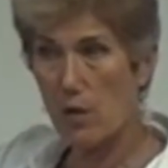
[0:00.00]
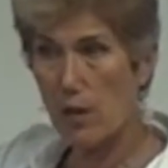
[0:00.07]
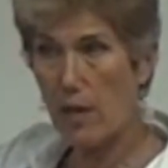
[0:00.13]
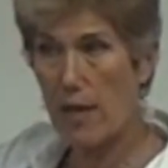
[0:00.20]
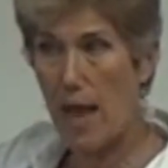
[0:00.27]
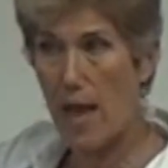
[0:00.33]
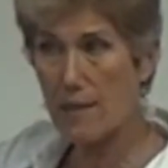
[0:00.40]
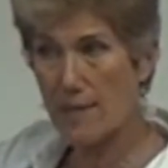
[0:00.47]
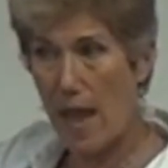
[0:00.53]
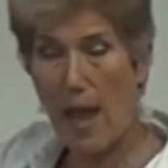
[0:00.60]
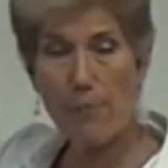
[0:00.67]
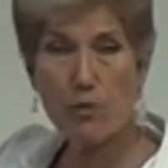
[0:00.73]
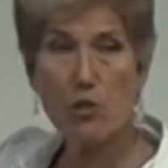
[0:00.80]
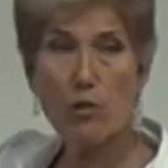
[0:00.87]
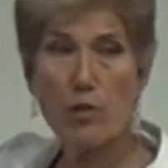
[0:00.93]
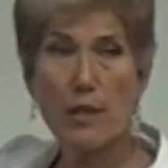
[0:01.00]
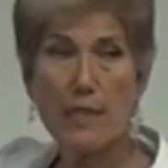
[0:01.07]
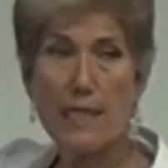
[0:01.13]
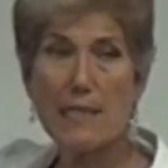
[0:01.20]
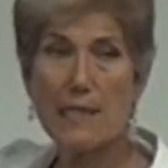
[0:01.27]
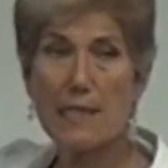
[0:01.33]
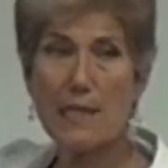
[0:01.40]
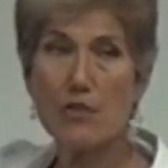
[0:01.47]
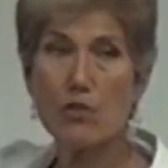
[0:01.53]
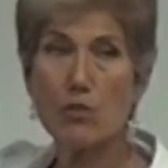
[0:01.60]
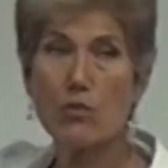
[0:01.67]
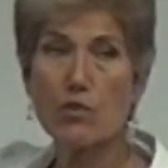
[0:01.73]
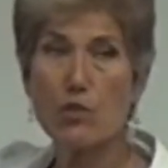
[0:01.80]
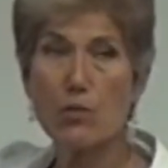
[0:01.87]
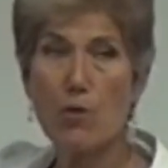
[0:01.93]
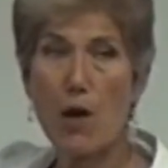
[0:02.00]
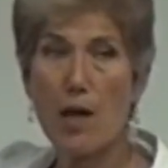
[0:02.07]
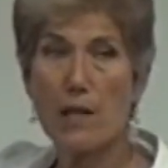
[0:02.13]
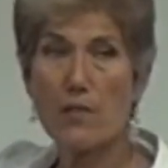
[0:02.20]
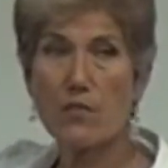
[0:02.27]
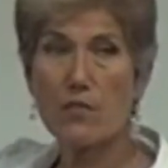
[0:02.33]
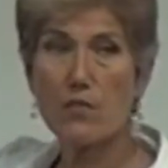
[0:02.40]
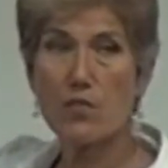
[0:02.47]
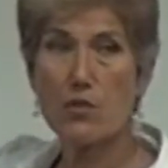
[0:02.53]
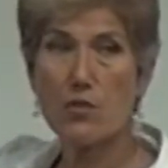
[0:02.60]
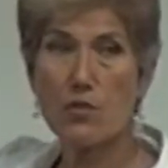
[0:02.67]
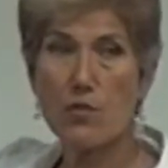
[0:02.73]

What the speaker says: It is absolutely essential to us to